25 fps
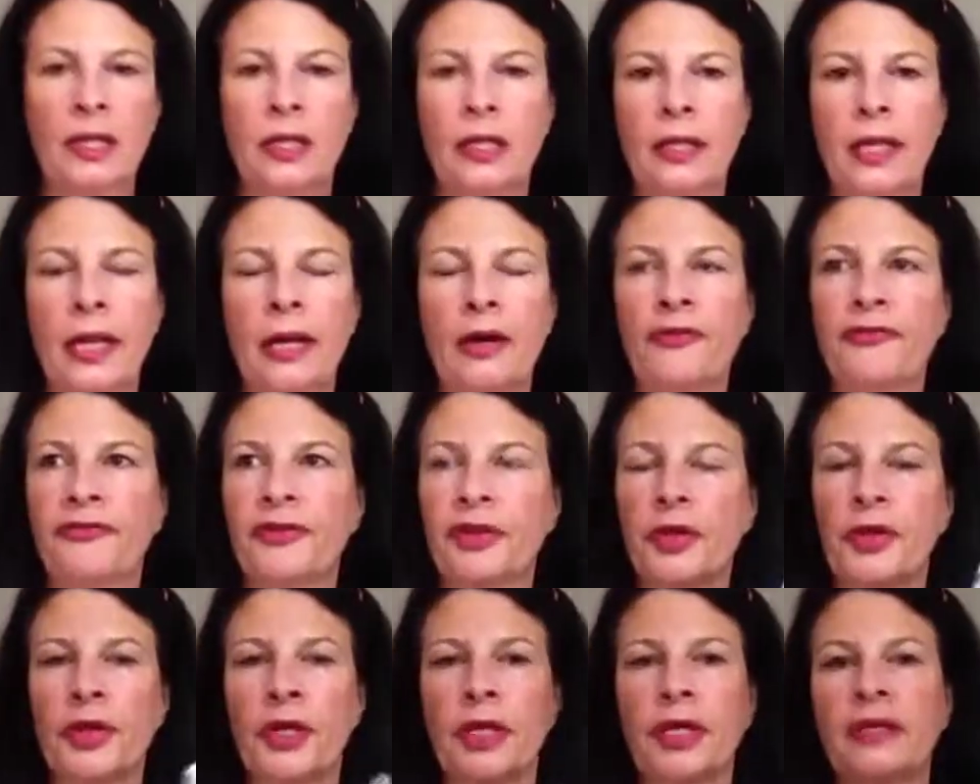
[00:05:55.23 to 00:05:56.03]
Now, a
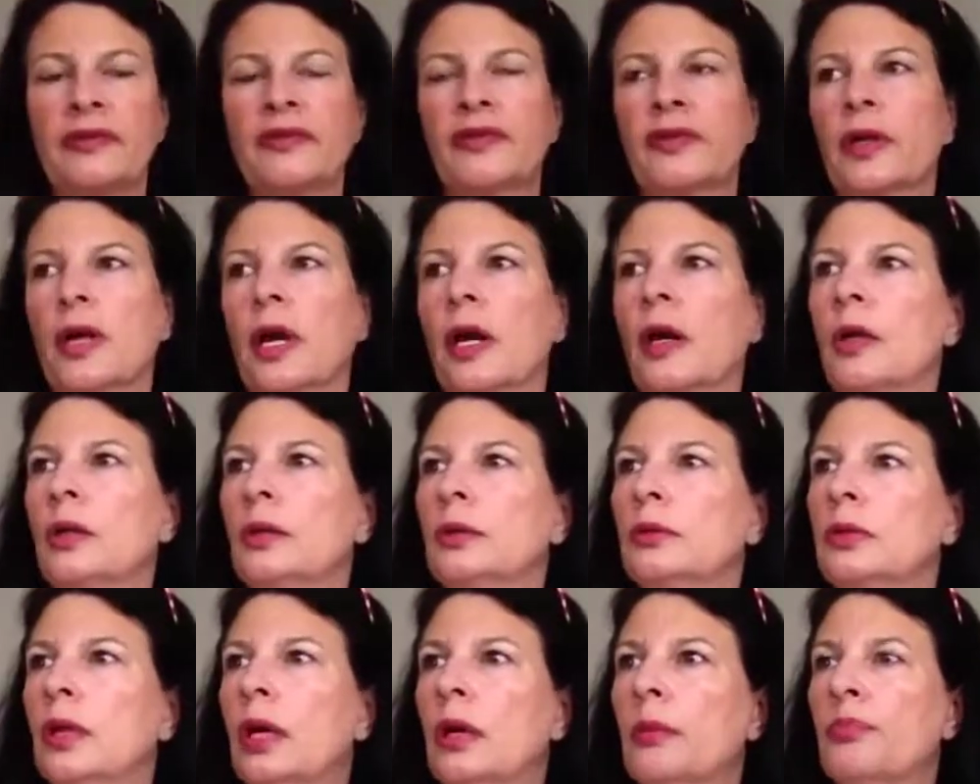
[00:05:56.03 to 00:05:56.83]
few years
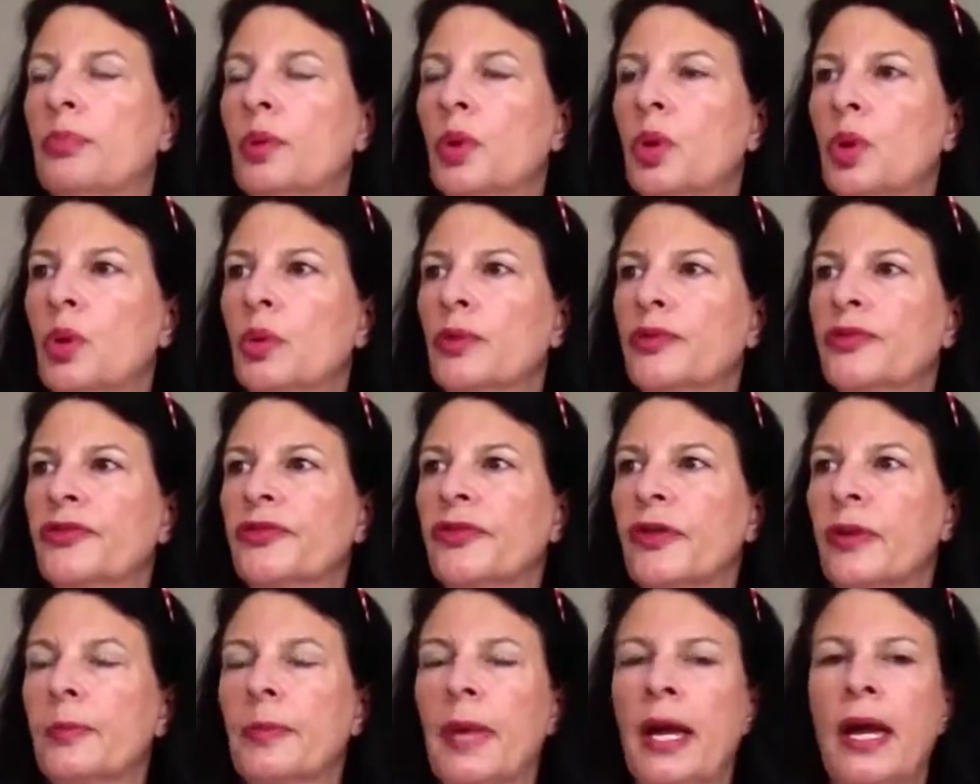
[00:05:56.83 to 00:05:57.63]
ago, I bought
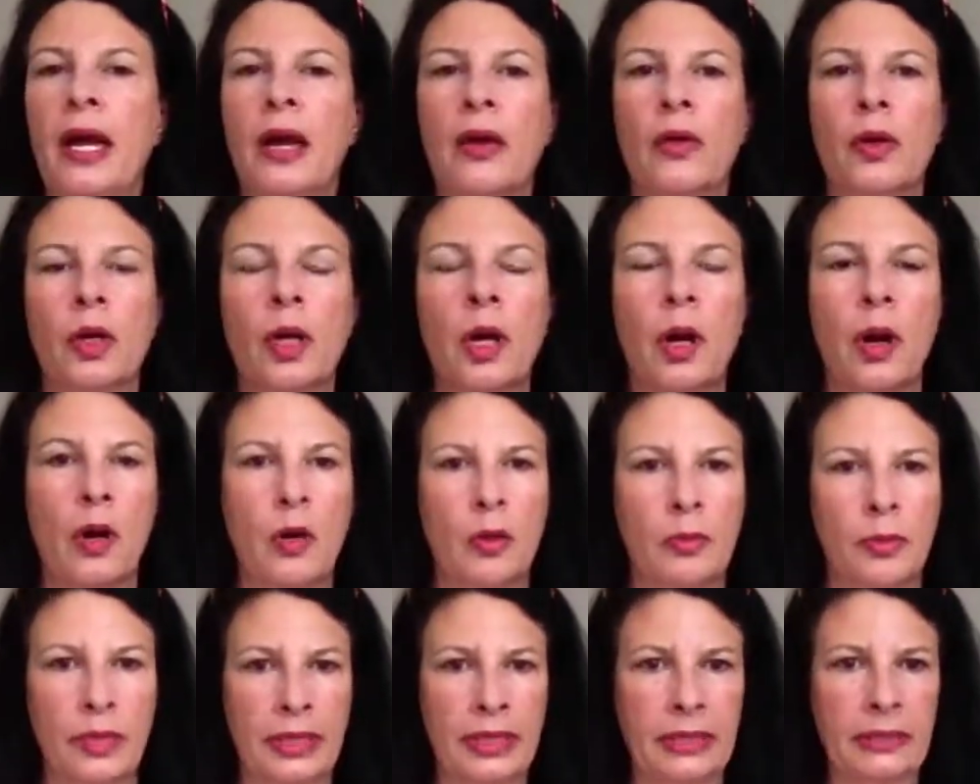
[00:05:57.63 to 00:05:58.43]
some
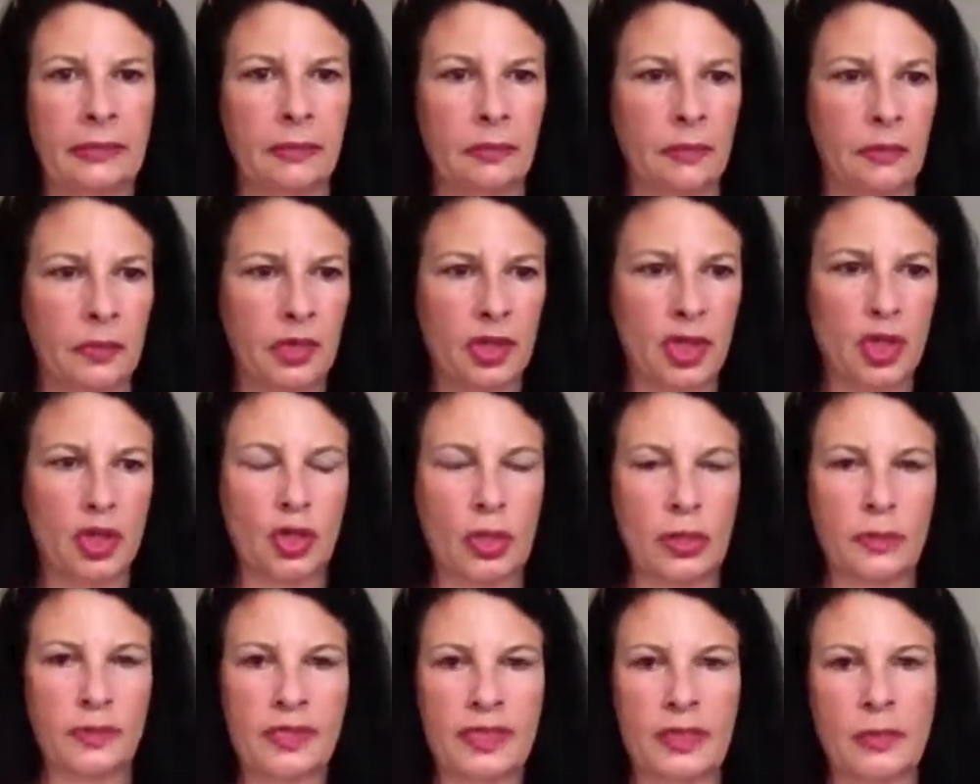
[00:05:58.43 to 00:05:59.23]
origami
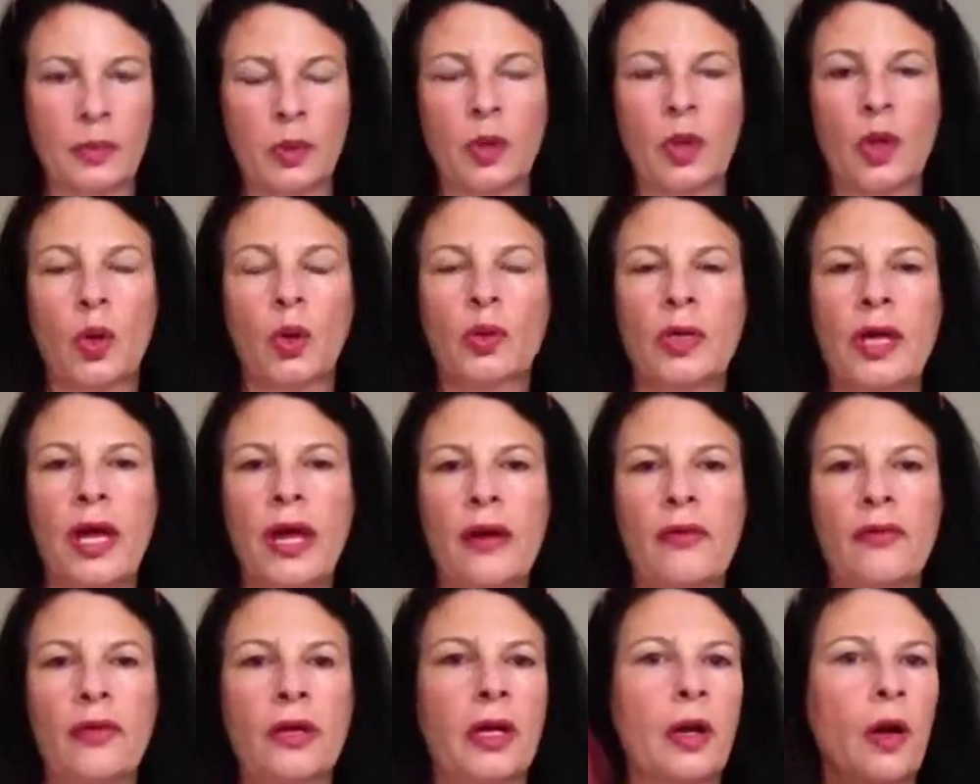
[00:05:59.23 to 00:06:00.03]
strips. They were called
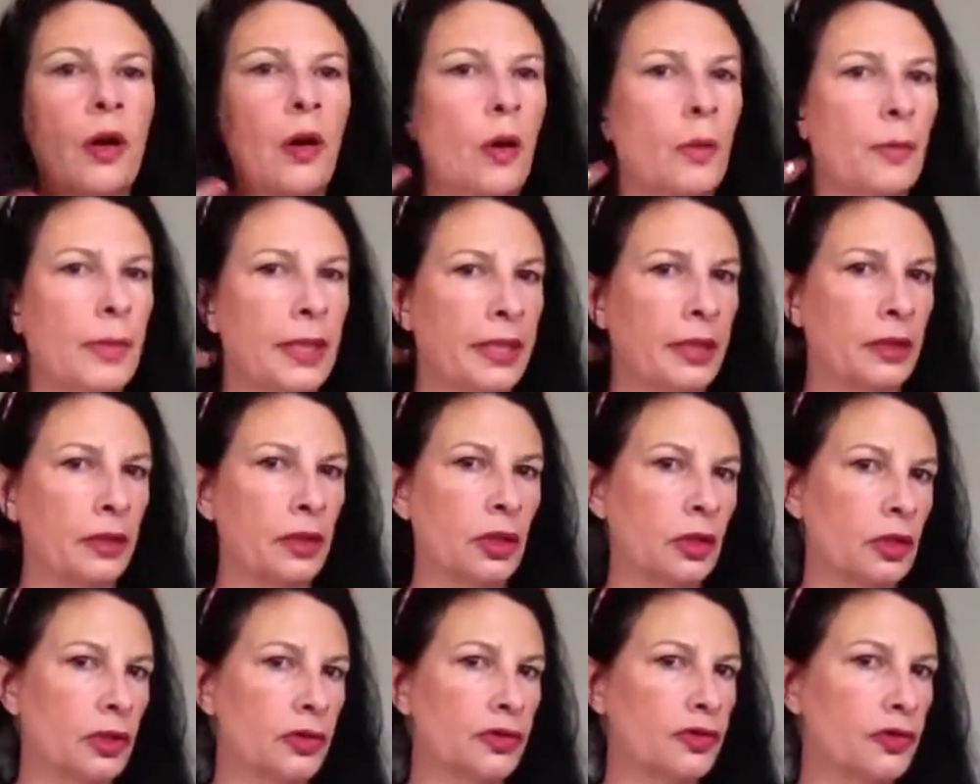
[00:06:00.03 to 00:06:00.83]
origami, and
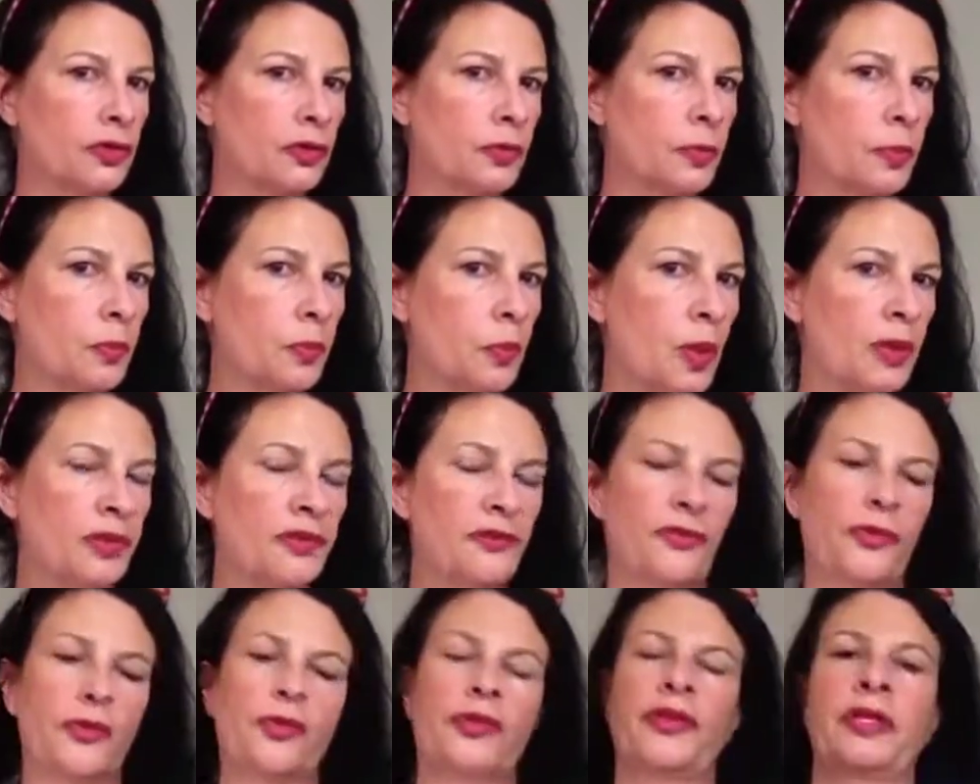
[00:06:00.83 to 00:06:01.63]
you can do
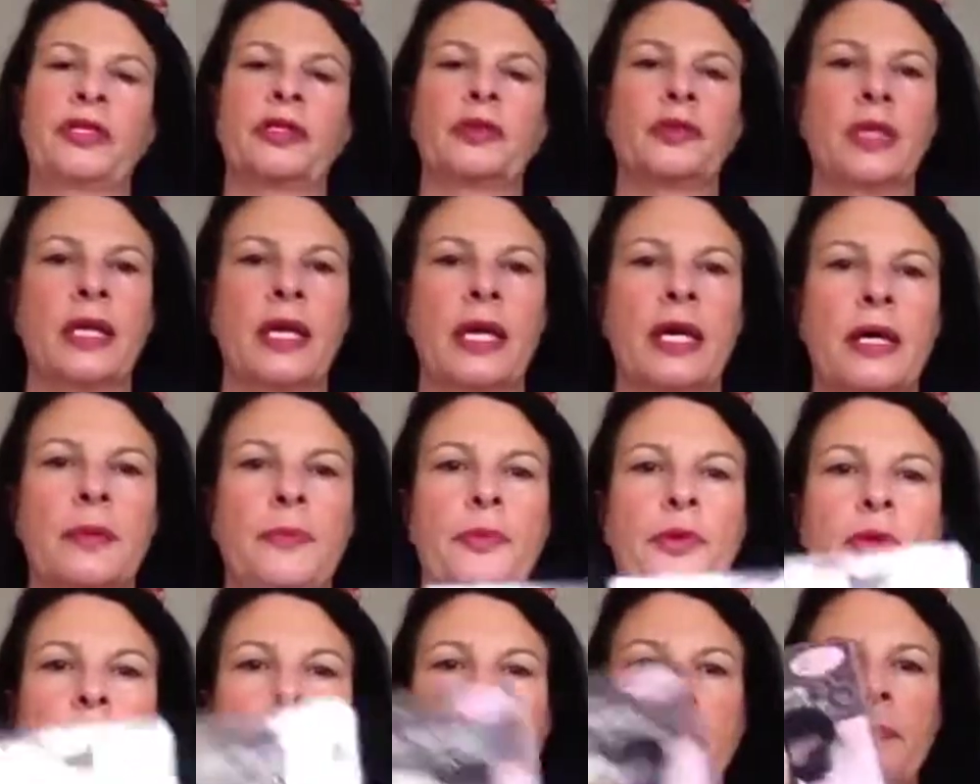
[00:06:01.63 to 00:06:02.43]
wonderful things with your hair,
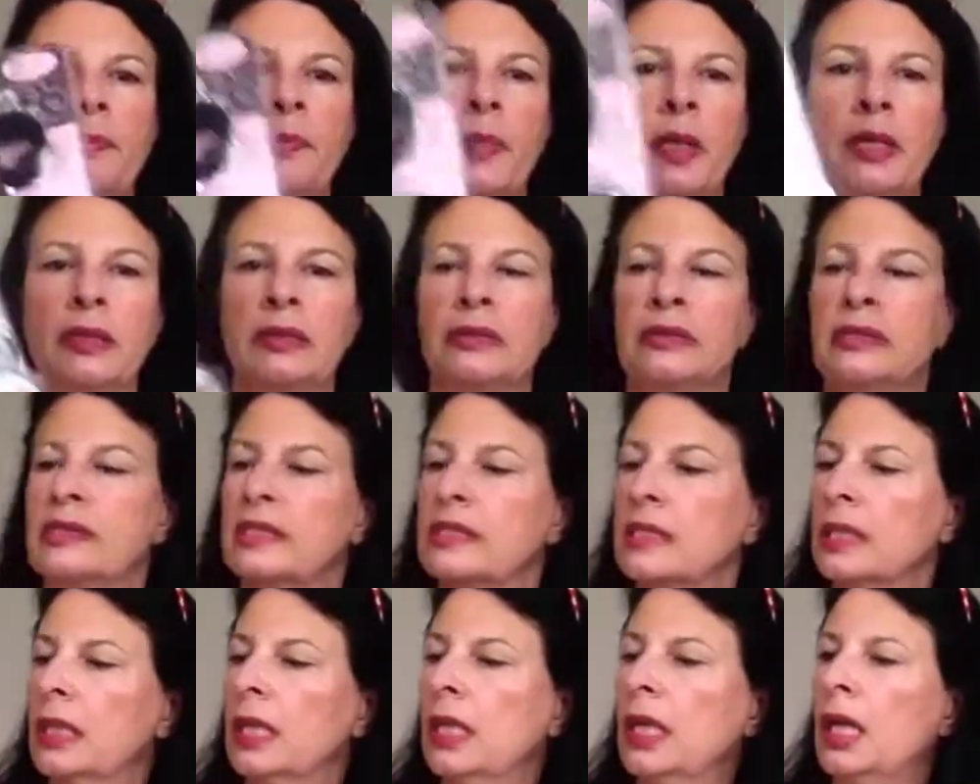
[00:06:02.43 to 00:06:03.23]
put them in
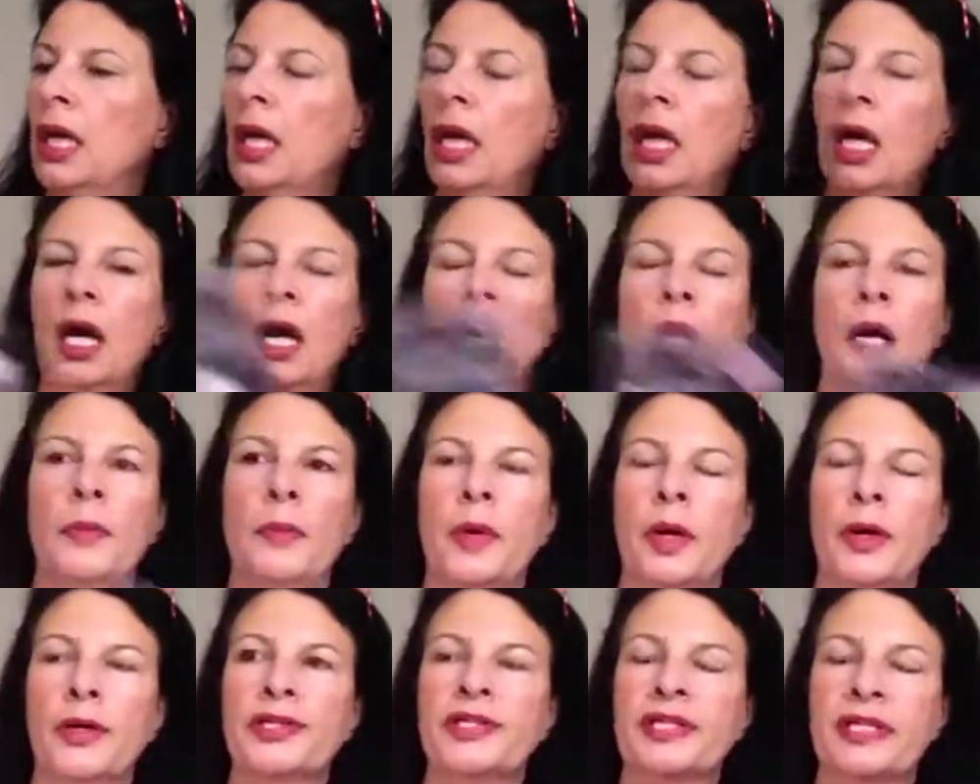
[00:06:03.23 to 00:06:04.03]
buns. I
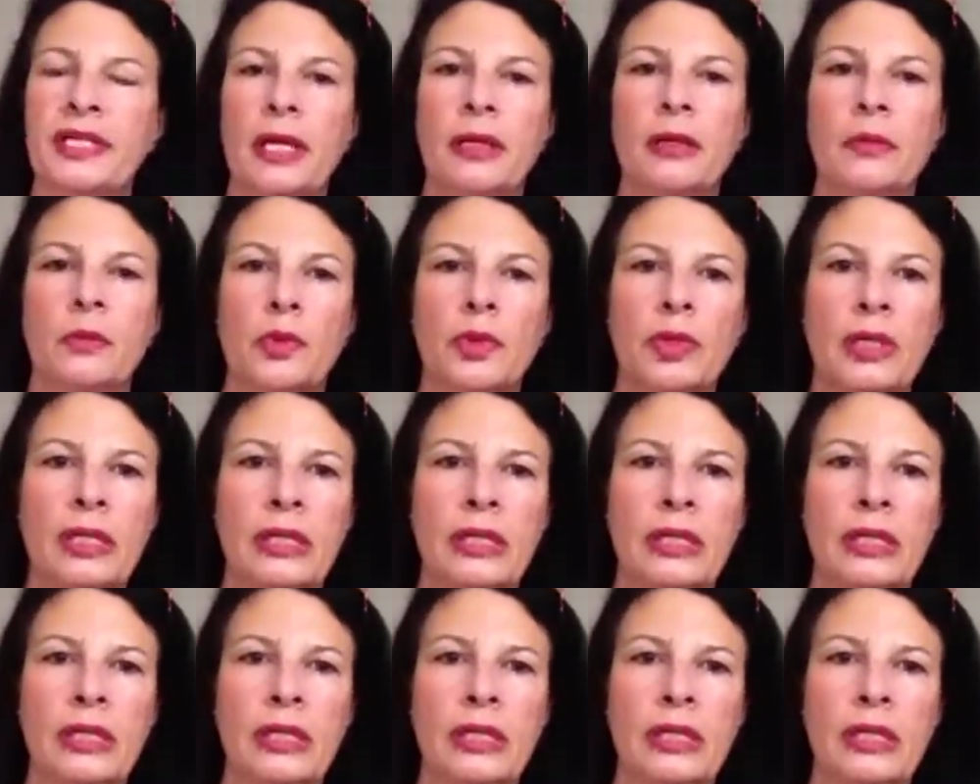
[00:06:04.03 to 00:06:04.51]
used to get them on